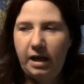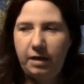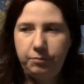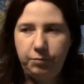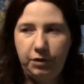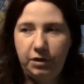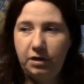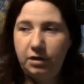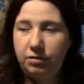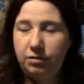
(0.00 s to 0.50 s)

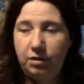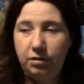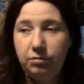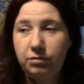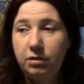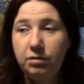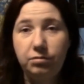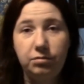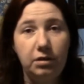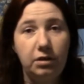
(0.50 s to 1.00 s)
because he's
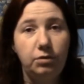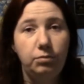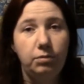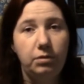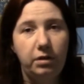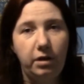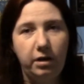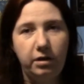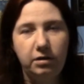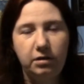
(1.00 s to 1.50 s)
going to send you a
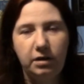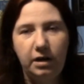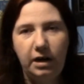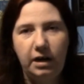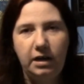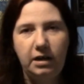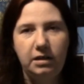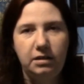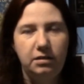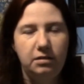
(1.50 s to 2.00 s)
letter
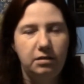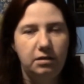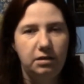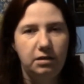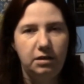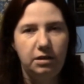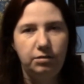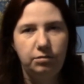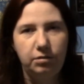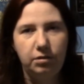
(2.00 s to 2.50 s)
and uh,
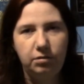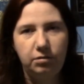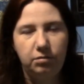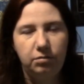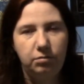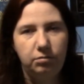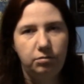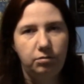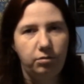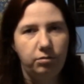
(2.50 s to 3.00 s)
he's going to
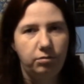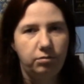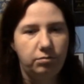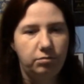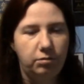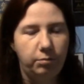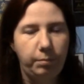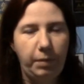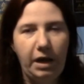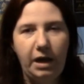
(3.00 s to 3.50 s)

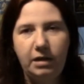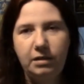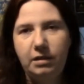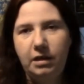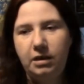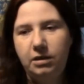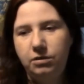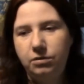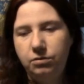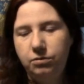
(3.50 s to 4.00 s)
demand
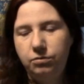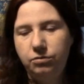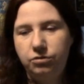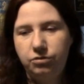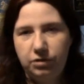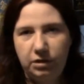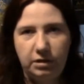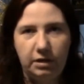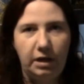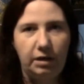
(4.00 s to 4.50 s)
that you
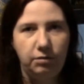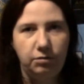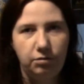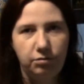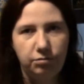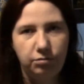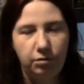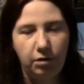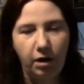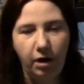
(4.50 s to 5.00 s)
shut down your
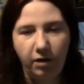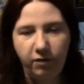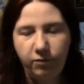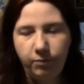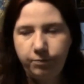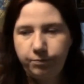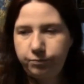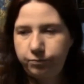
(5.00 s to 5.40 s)
stuff.